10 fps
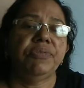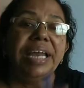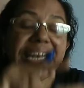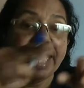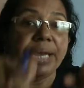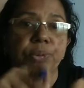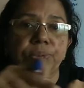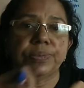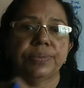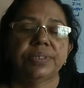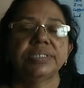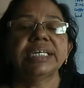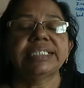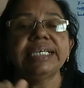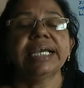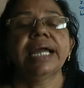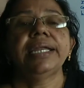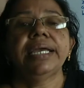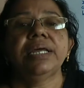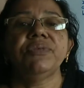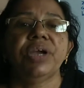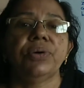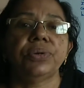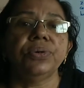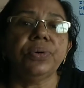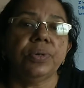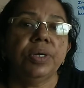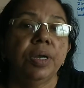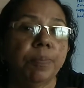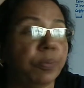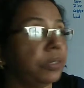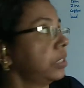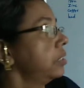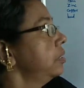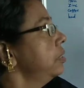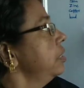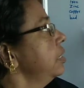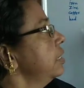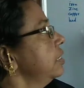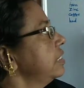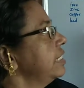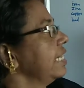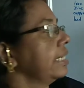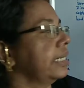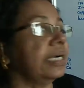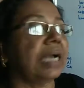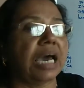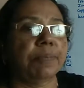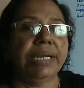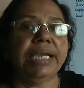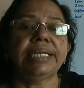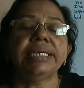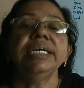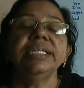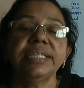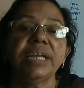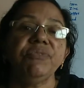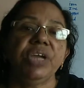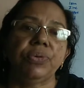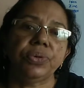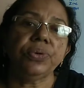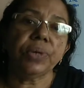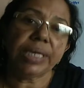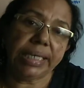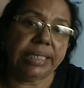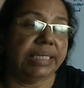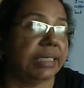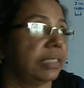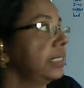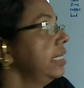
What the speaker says: narrow. Such a container we have to put zinc carbonate, then we have to heat it.